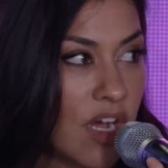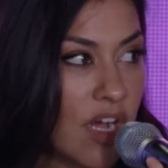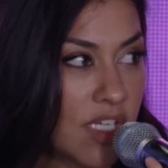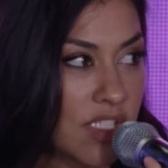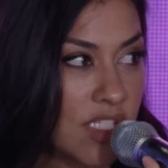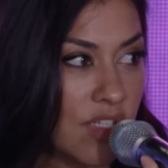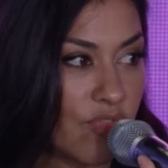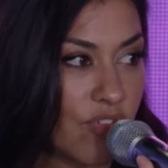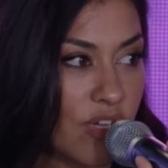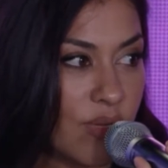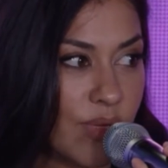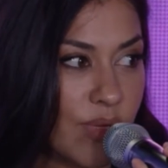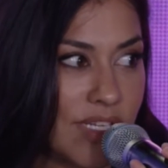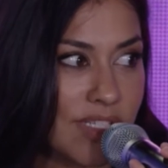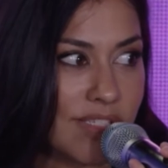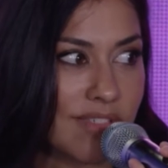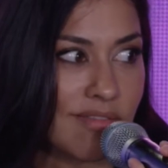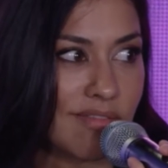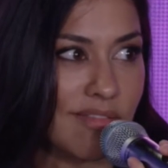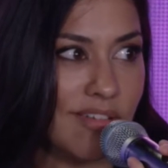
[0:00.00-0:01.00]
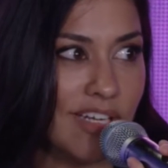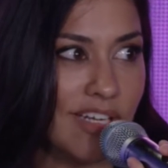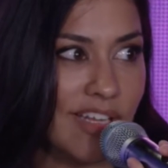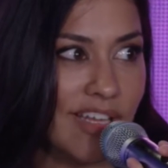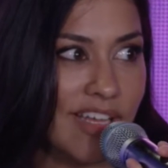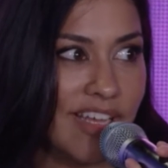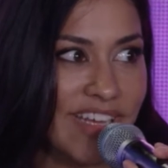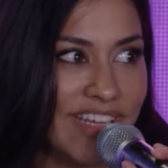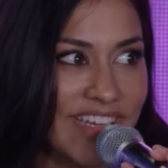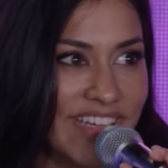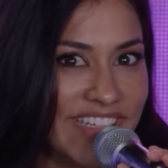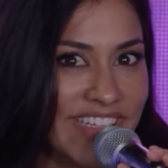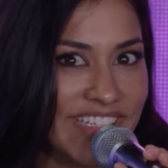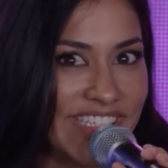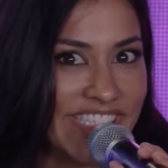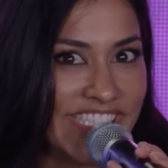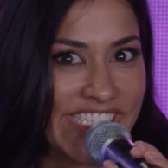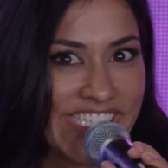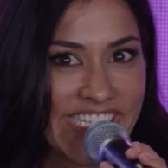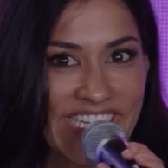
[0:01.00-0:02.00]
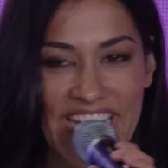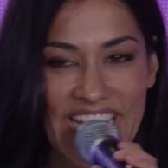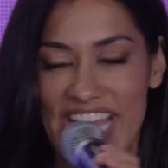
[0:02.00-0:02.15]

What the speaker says: Oxenfree, but it's really good.